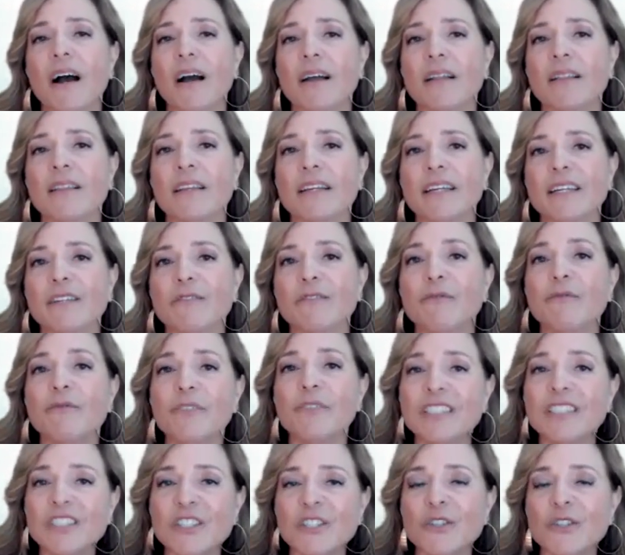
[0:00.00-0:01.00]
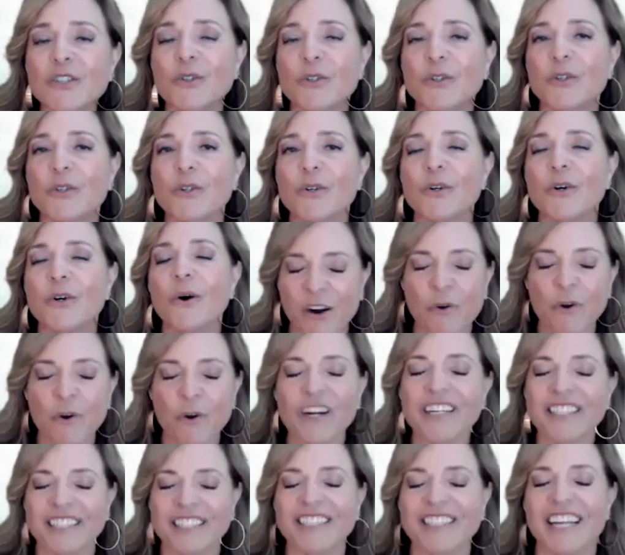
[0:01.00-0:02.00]
the physical
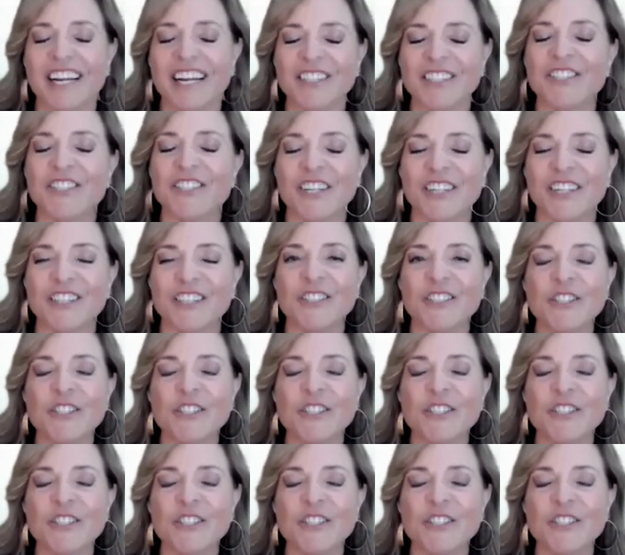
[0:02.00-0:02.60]
organization